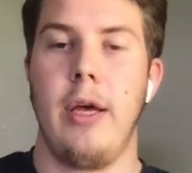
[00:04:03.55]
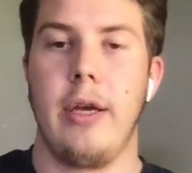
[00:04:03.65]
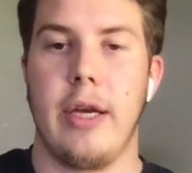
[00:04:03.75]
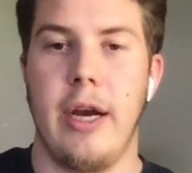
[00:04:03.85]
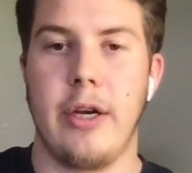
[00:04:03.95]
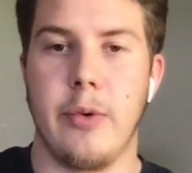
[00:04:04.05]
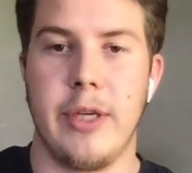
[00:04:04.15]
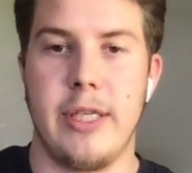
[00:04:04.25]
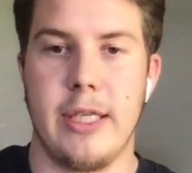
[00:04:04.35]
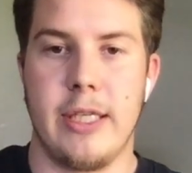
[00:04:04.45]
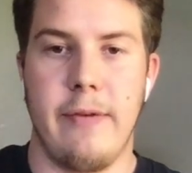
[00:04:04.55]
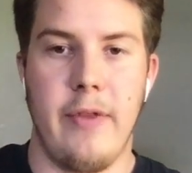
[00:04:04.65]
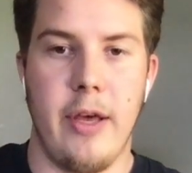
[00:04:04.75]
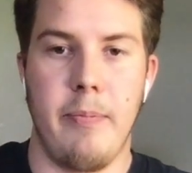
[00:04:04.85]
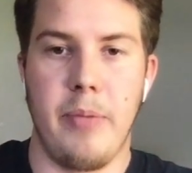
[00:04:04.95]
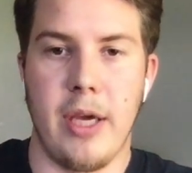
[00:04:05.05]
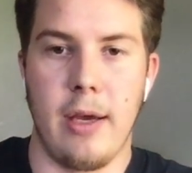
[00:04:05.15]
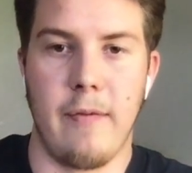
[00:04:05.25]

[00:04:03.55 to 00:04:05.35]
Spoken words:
characteristics of them being